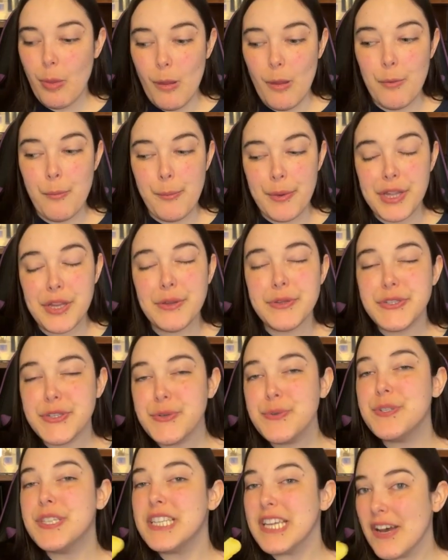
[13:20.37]
But you
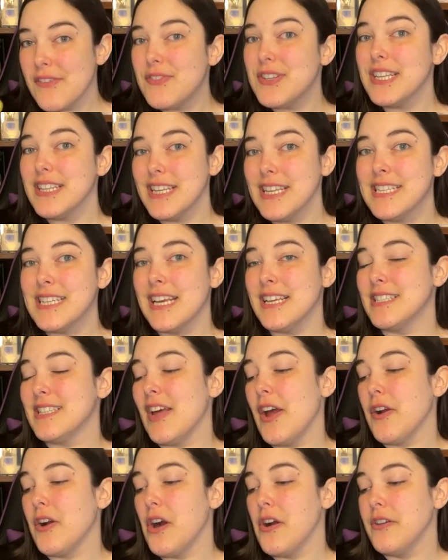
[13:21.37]
do definitely taste
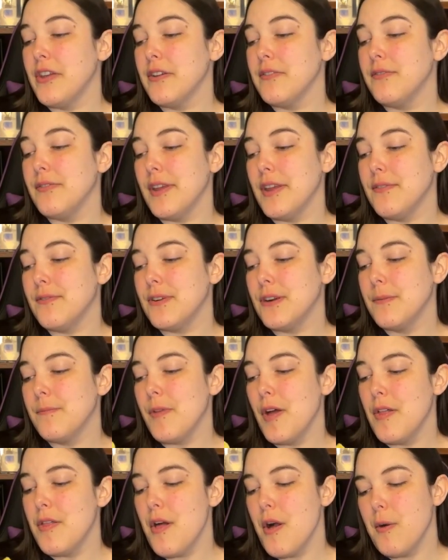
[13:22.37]
that garlic flavor
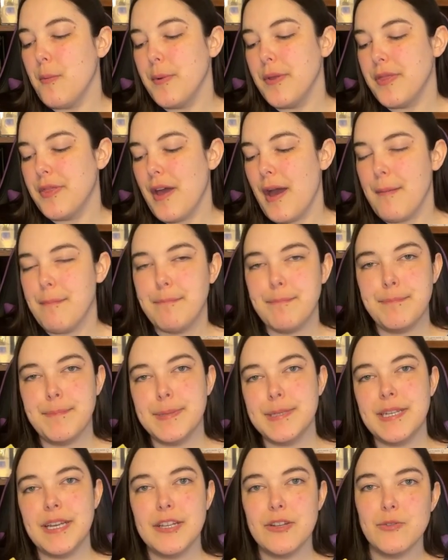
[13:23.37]
along with that
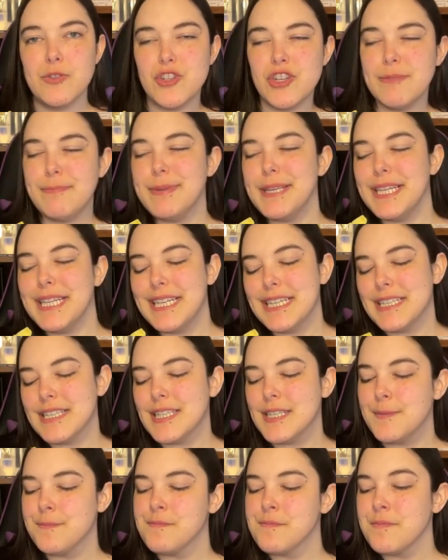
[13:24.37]
potato
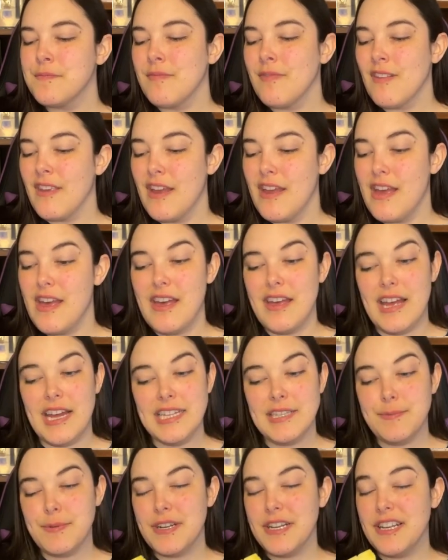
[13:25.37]
chippiness.
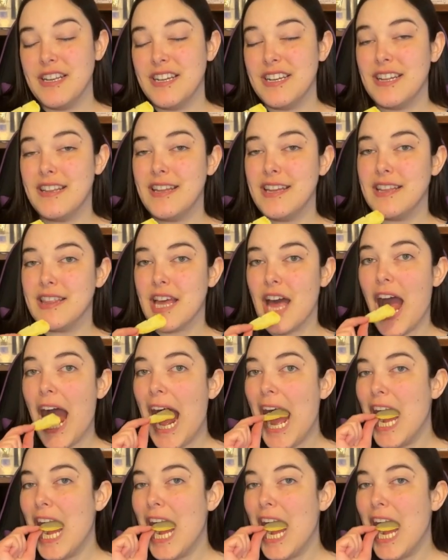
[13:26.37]
That's pretty good. I like that.